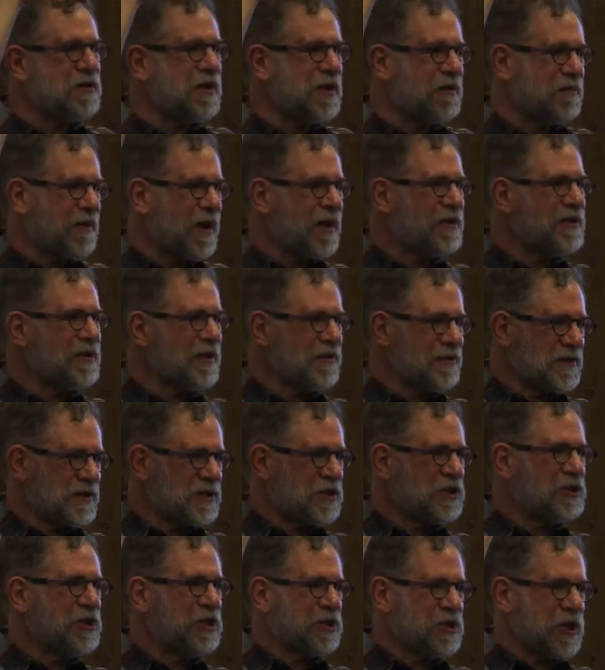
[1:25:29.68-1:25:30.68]
then
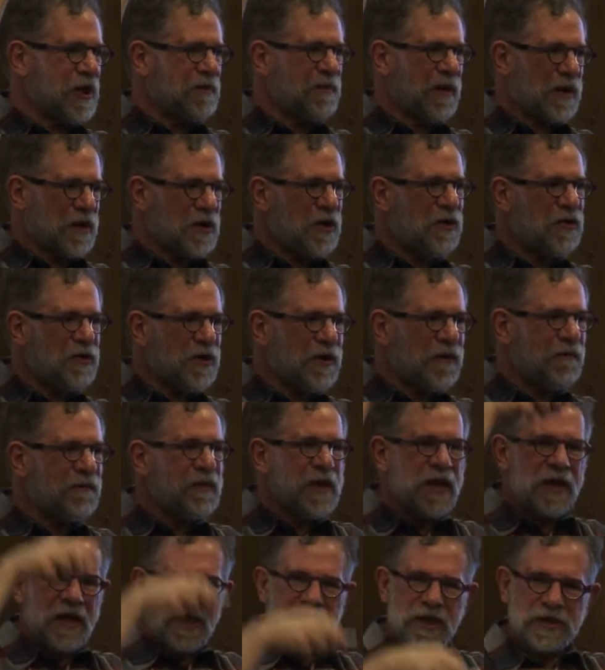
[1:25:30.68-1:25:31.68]
design by coding,
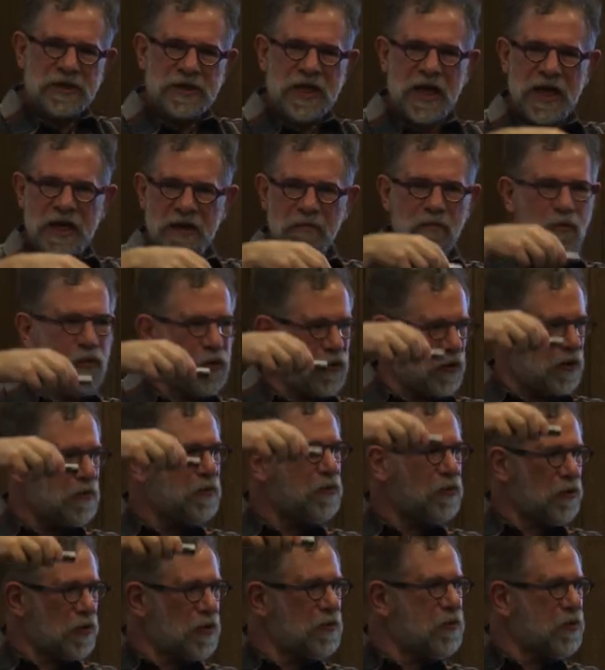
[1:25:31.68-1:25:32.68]
it's getting more
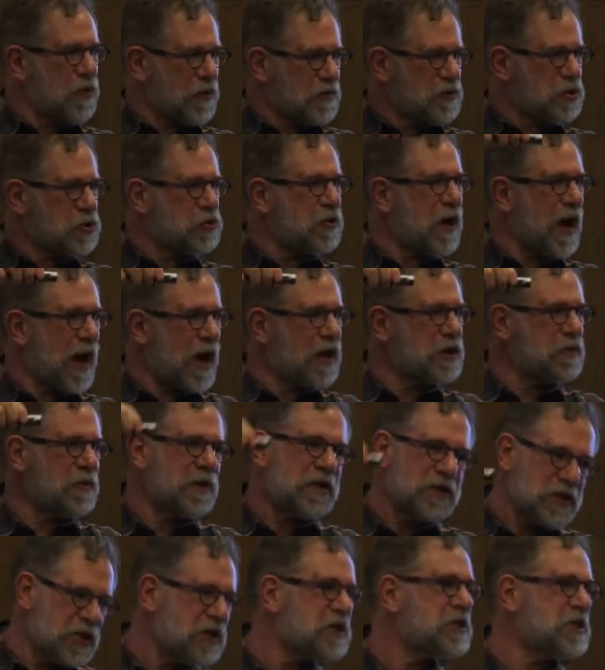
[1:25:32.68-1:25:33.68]
and more and more abstract, but
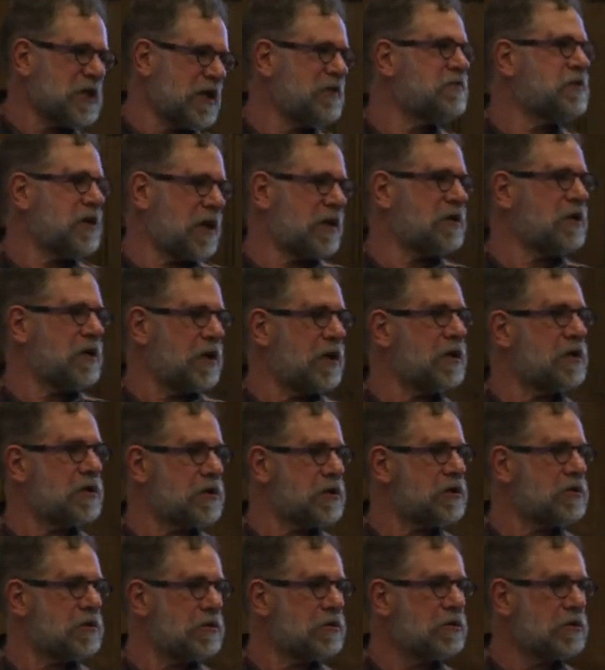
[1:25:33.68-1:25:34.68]
it's the same
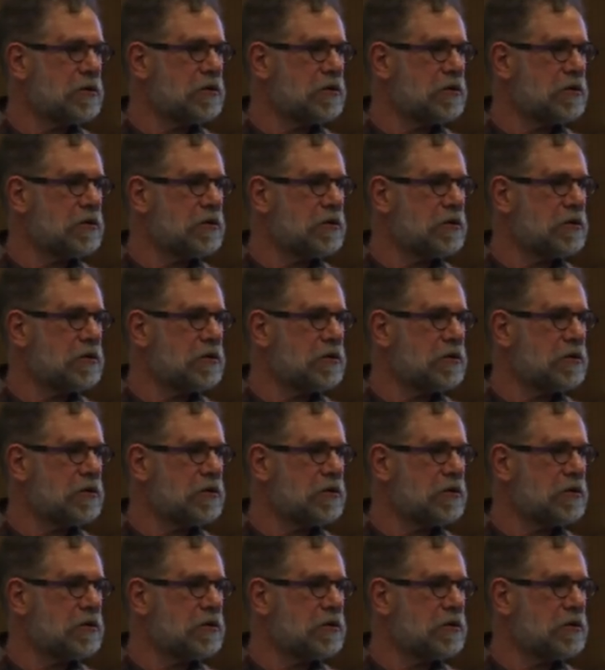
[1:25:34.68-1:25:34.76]
techniques.